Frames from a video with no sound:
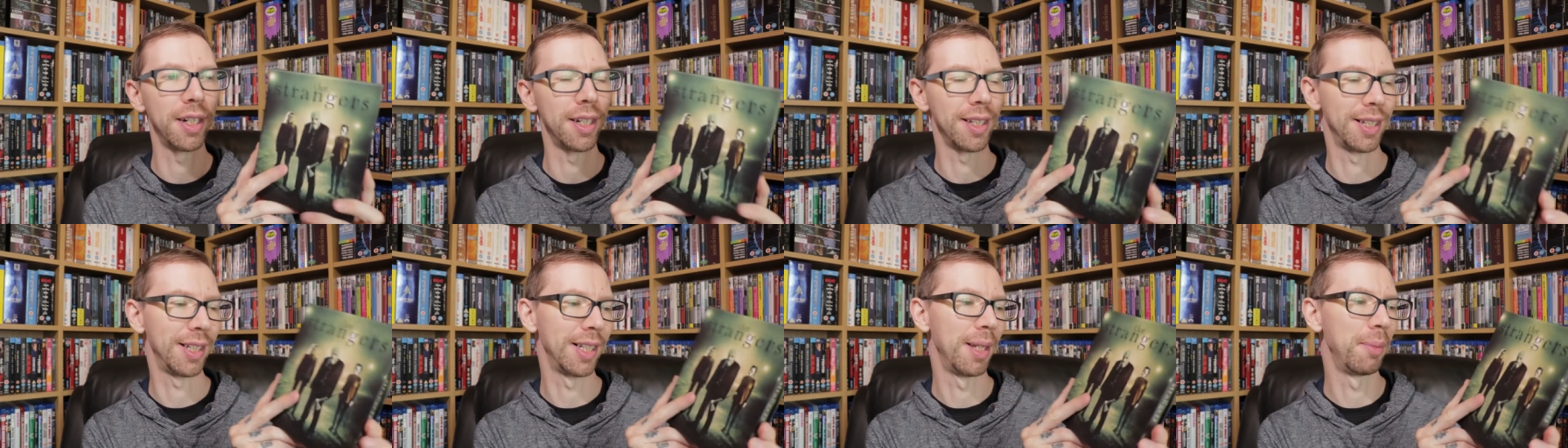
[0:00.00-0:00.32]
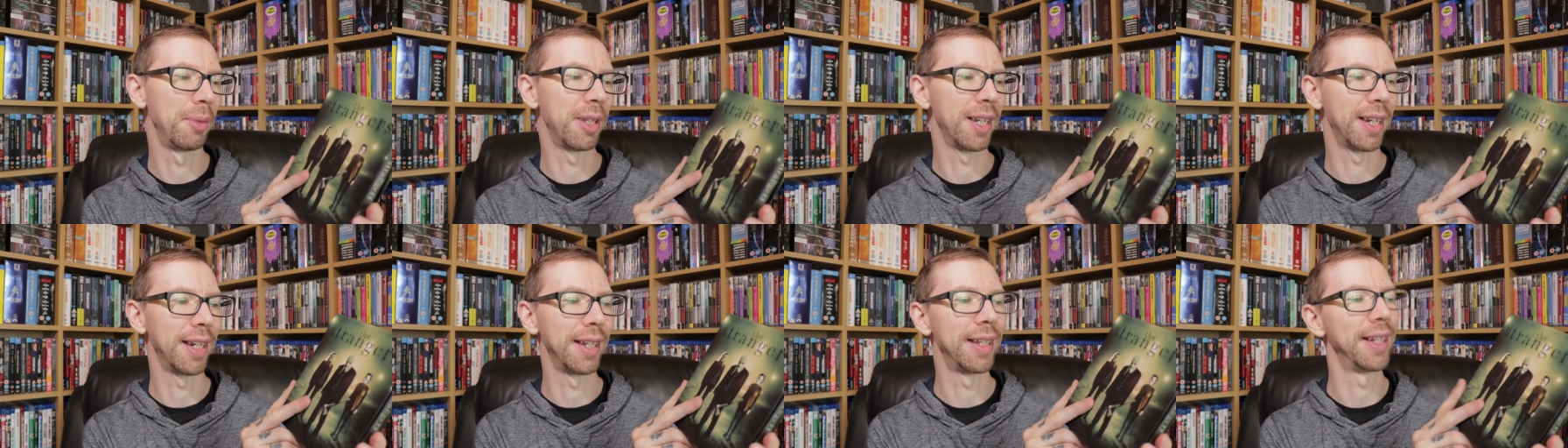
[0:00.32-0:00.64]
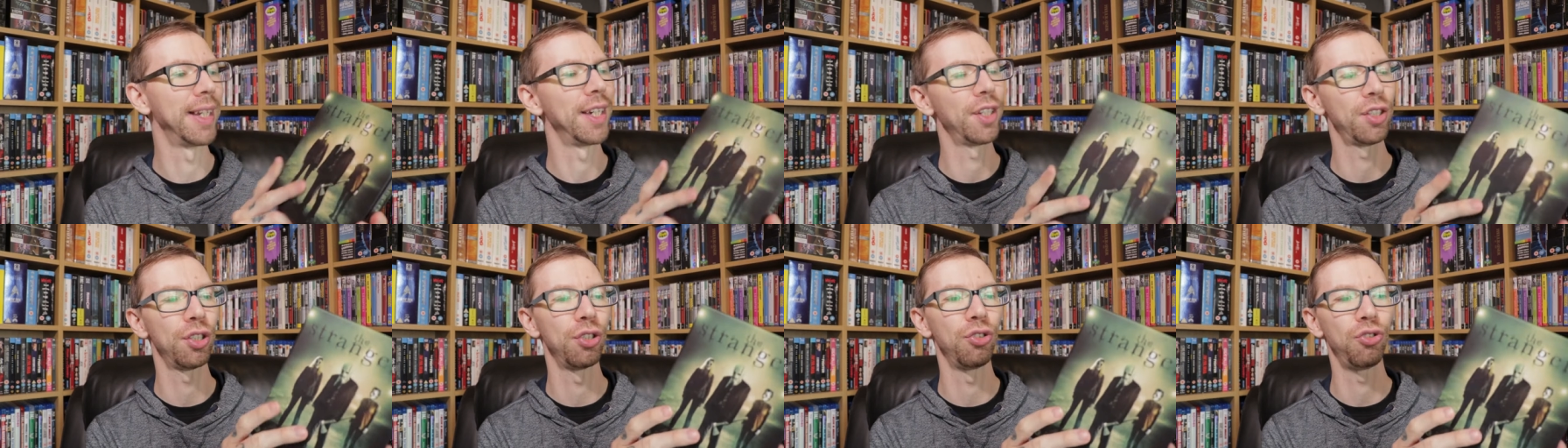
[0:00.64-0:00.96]
This limited
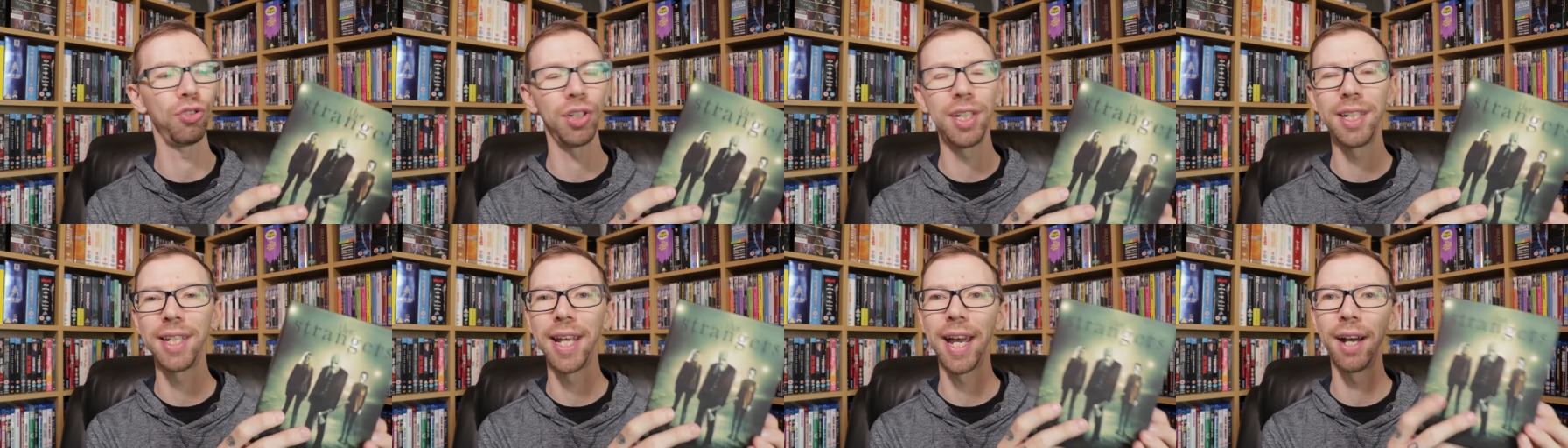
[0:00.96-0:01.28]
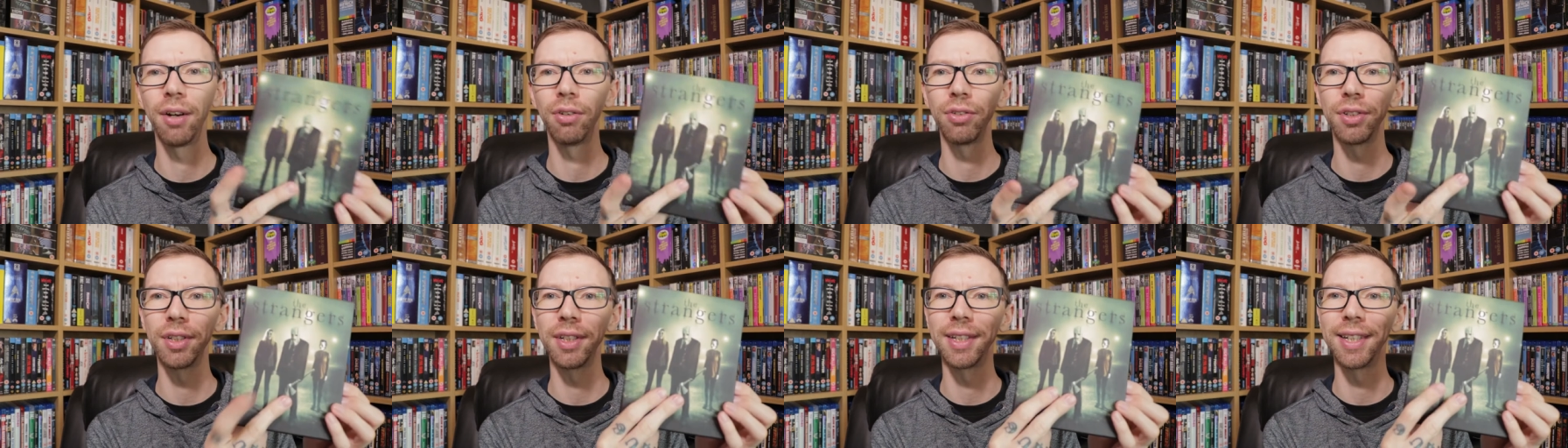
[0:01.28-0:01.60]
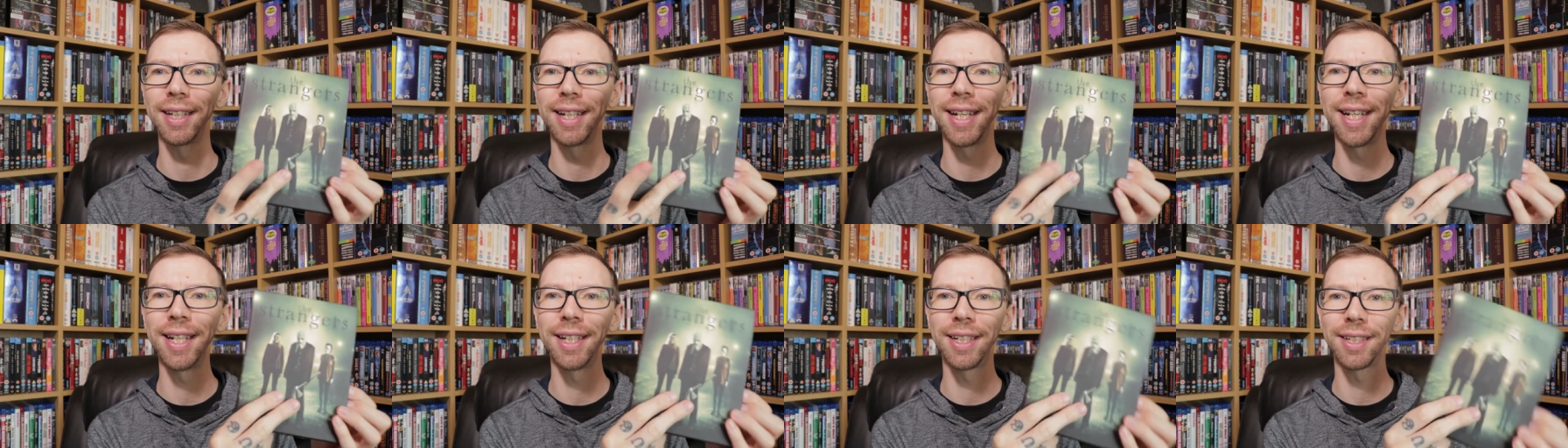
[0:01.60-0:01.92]
edition,
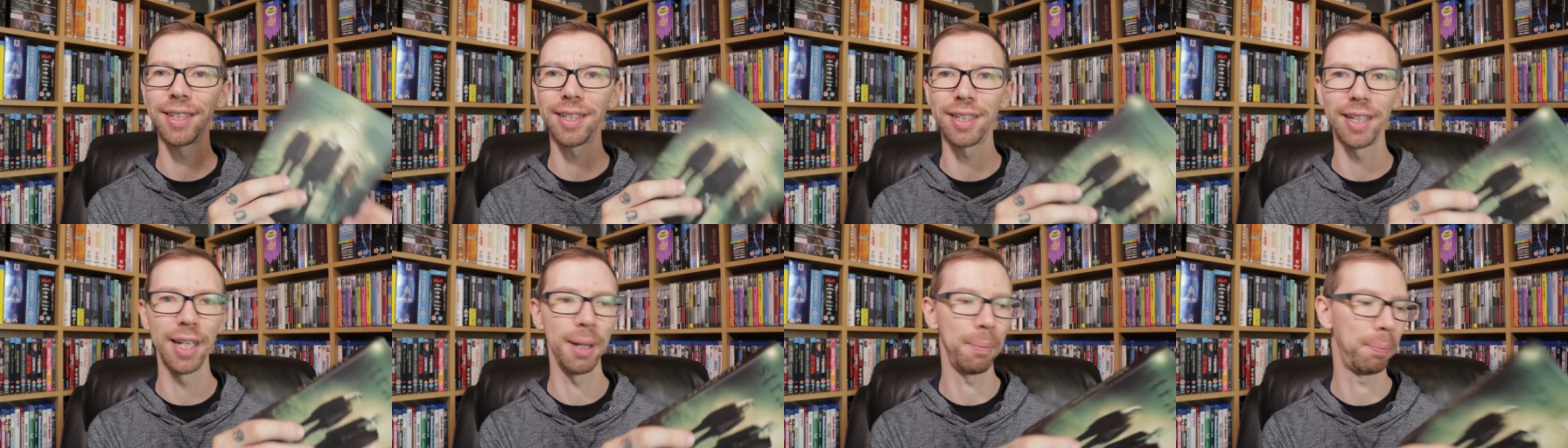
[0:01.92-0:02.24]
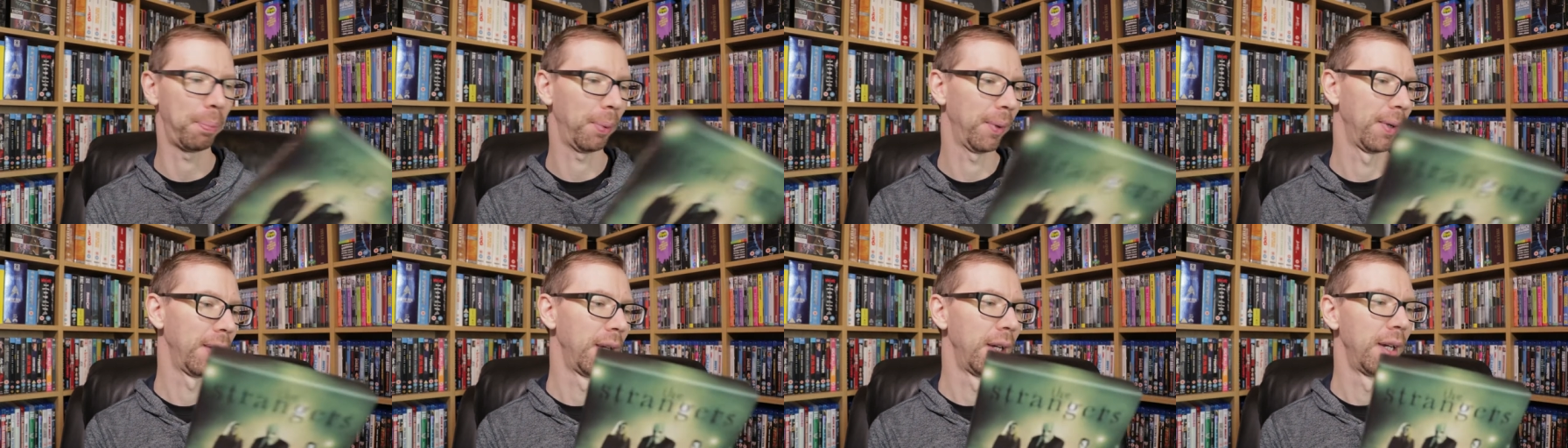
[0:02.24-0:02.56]
3,000 in the slip,